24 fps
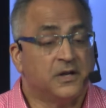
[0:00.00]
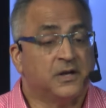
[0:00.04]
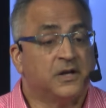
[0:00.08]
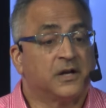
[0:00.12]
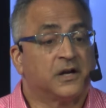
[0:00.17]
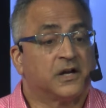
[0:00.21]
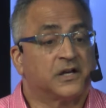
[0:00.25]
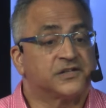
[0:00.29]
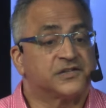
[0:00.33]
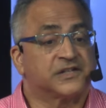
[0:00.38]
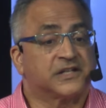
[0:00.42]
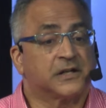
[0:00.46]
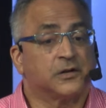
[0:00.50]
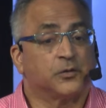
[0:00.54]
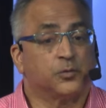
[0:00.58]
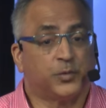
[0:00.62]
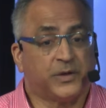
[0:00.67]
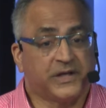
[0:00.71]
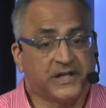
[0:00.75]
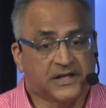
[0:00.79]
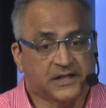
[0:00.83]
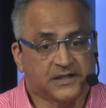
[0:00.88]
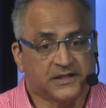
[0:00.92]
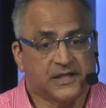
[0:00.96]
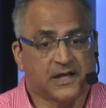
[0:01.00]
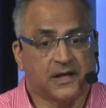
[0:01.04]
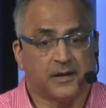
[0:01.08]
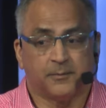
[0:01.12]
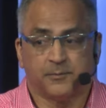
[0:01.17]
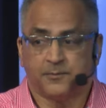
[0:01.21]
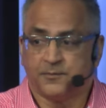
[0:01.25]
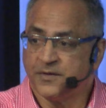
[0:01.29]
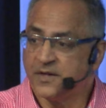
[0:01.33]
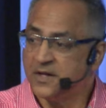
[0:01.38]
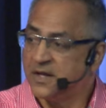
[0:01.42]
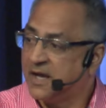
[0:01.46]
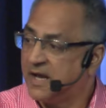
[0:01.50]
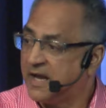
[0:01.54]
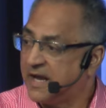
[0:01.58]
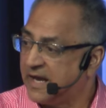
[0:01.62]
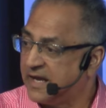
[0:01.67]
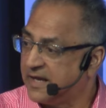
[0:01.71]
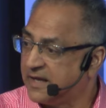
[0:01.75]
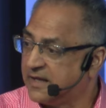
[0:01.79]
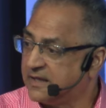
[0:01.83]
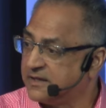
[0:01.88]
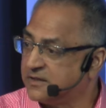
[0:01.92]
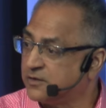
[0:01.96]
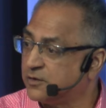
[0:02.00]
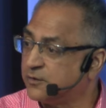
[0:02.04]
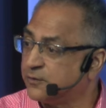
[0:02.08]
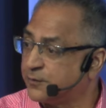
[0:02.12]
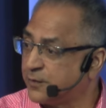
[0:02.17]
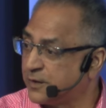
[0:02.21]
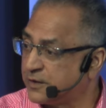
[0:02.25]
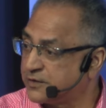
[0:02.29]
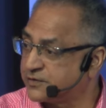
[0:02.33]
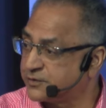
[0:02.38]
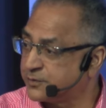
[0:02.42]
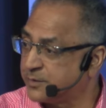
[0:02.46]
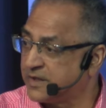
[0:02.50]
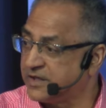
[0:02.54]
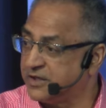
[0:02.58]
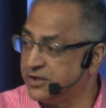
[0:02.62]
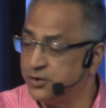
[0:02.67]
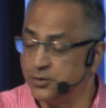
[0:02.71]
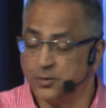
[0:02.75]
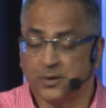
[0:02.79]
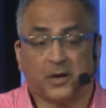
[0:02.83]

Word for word: because it'll weaken them and it'll frustrate you,